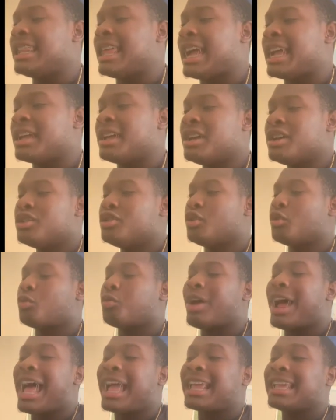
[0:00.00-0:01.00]
Like, the
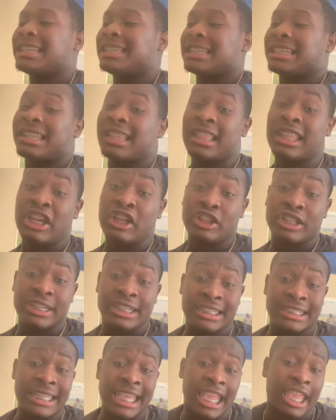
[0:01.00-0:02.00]
Rockets is clearly
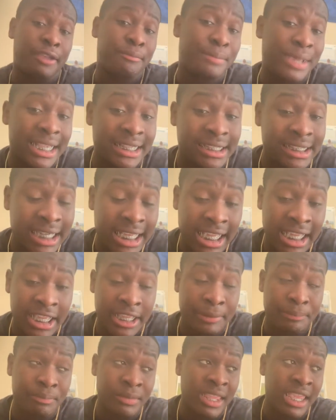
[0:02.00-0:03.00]
the second best
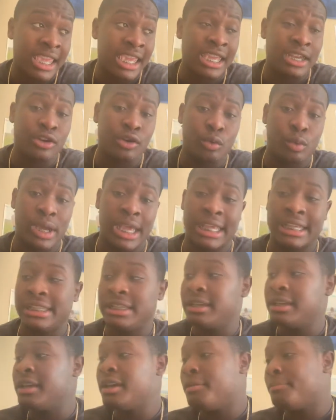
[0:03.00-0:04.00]
team in the
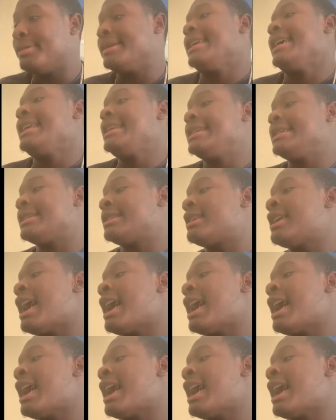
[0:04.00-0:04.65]
West, but they just